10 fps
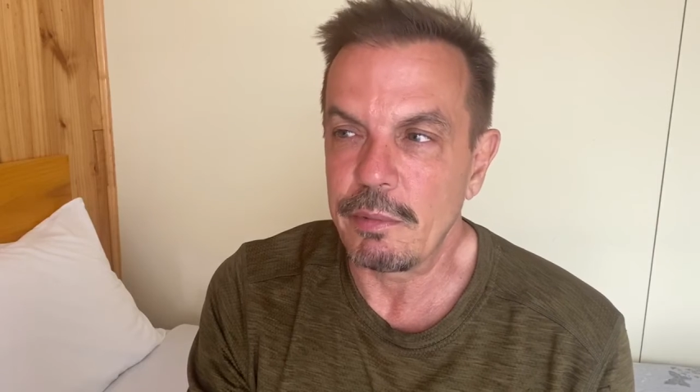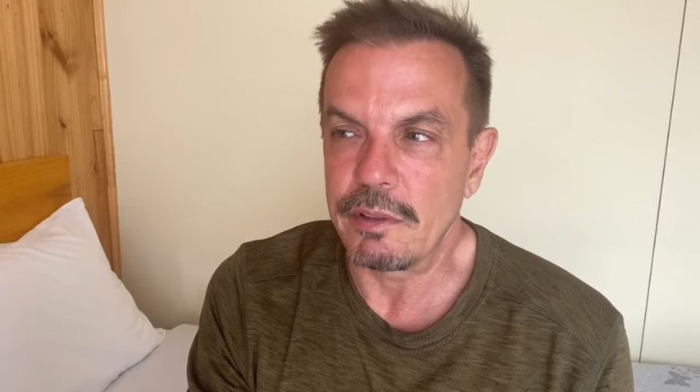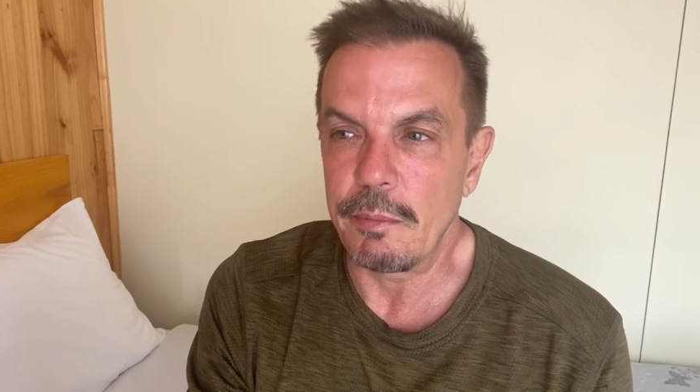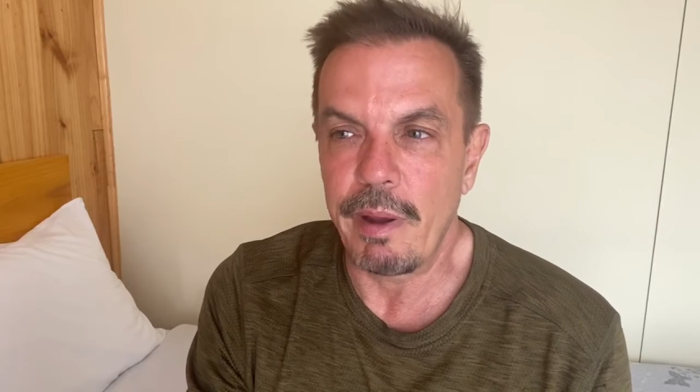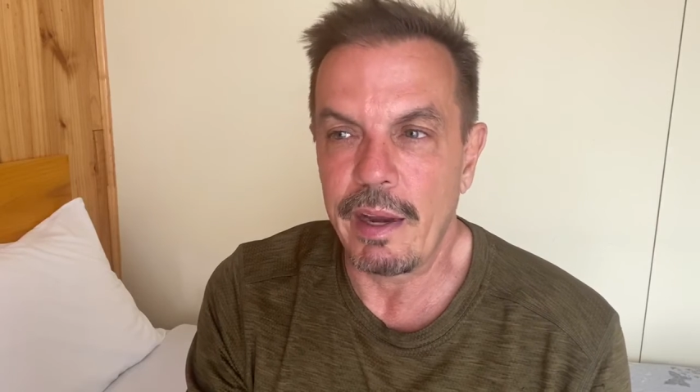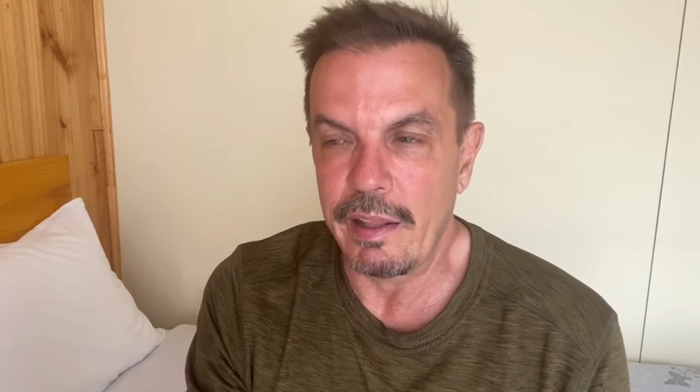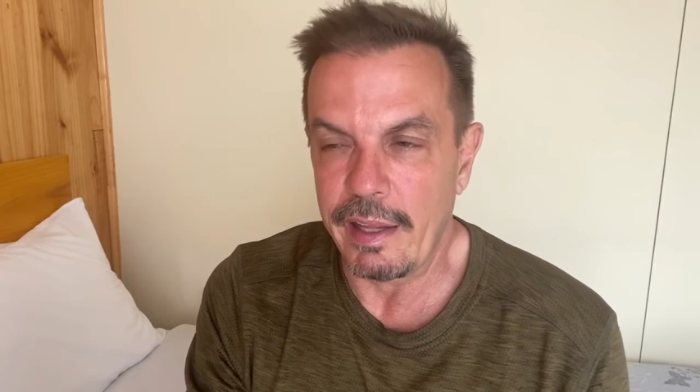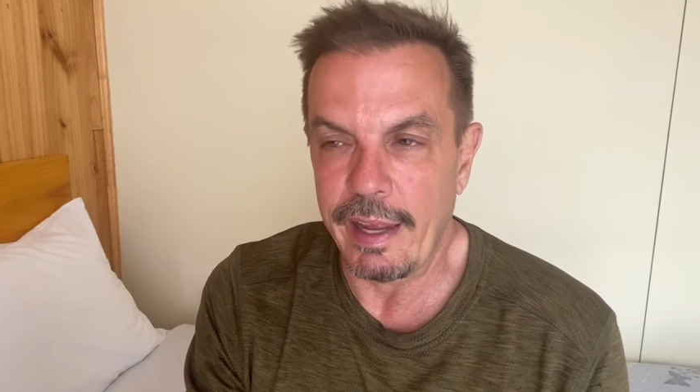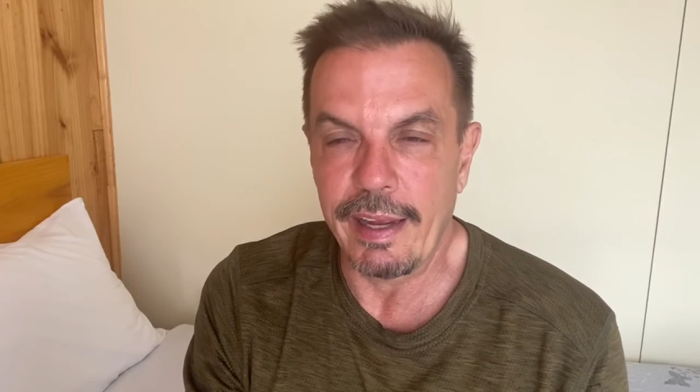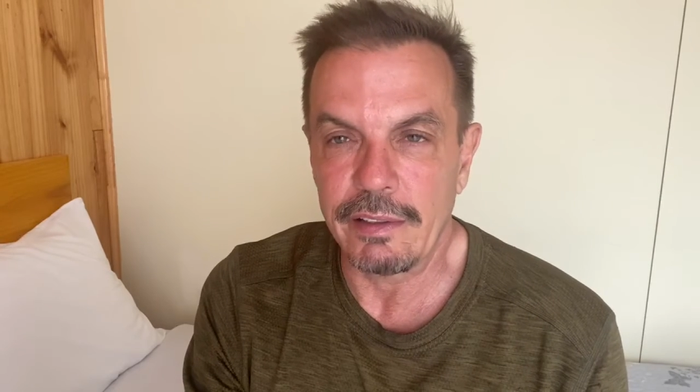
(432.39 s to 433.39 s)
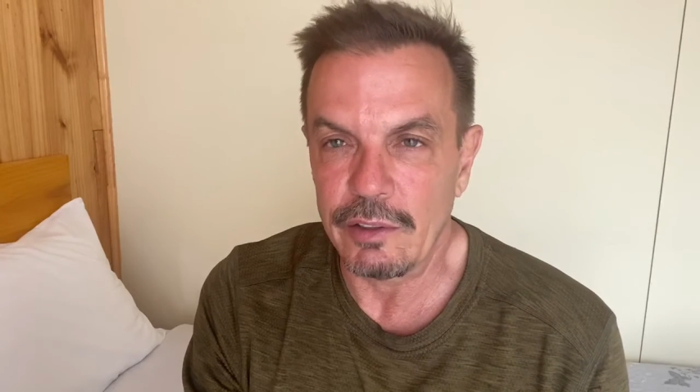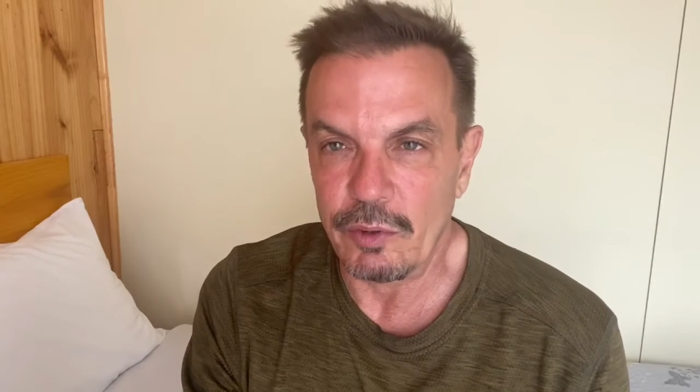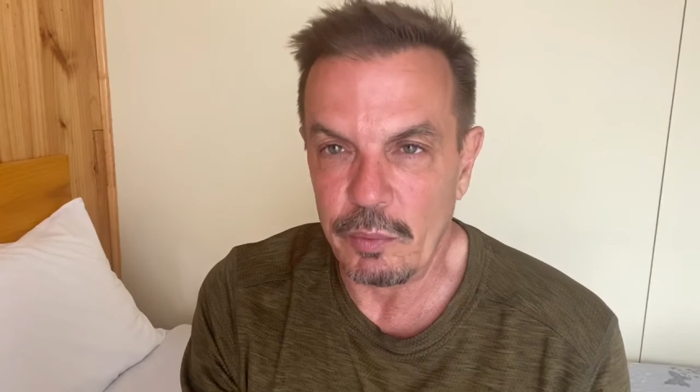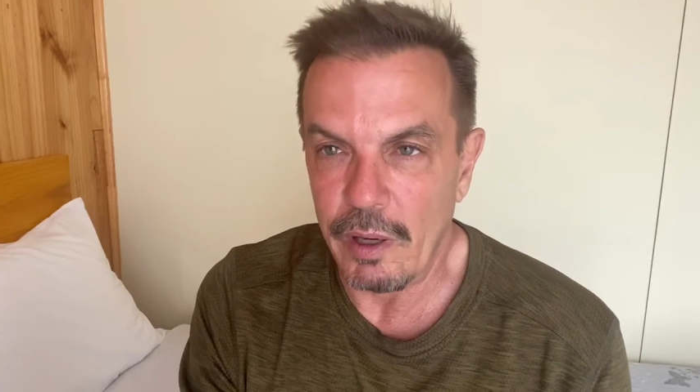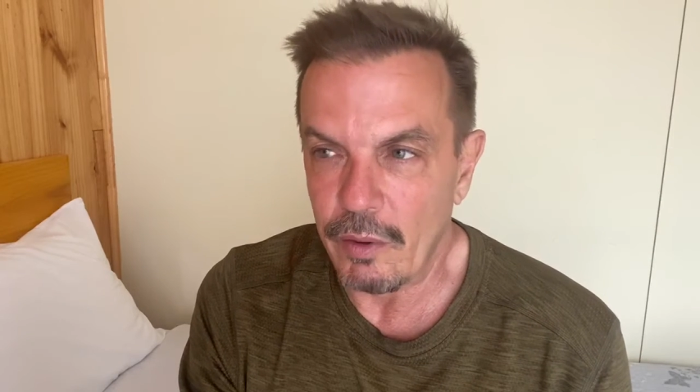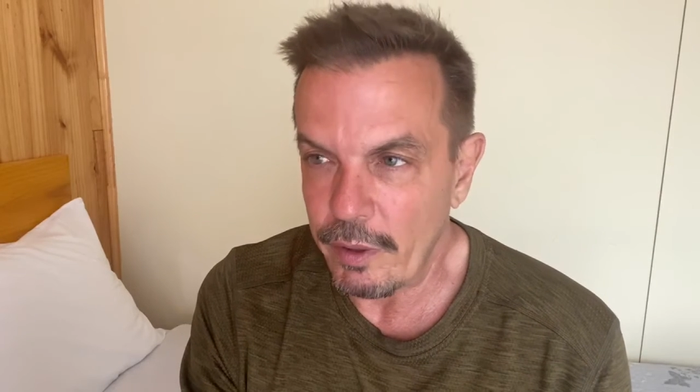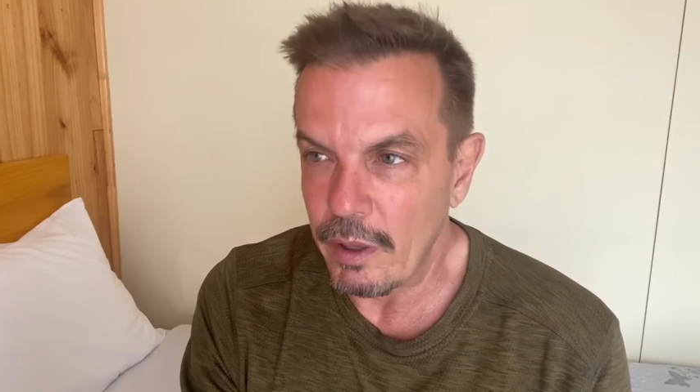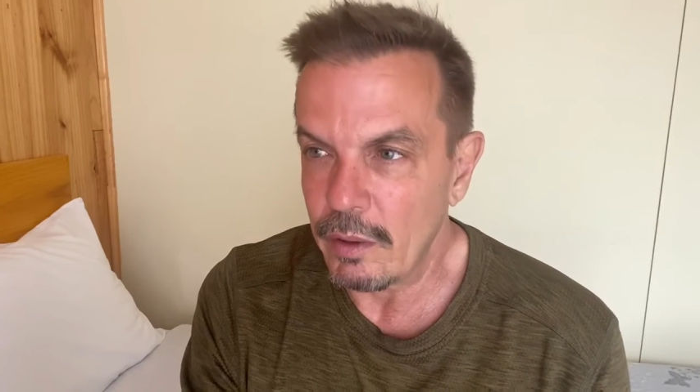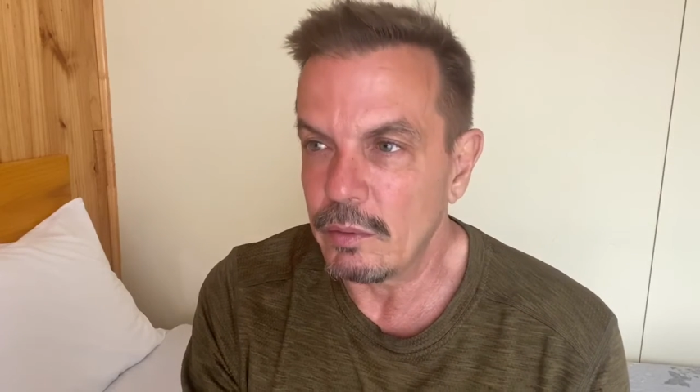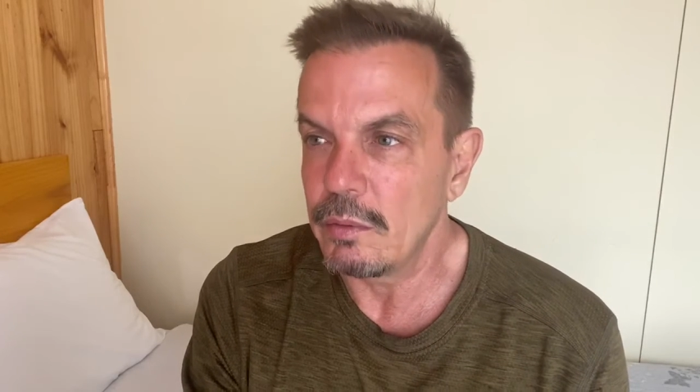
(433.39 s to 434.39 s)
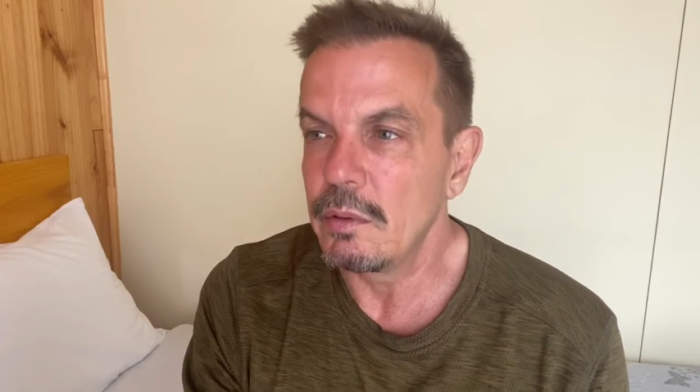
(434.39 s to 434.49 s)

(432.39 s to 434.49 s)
is a pain in the ass, as we all know.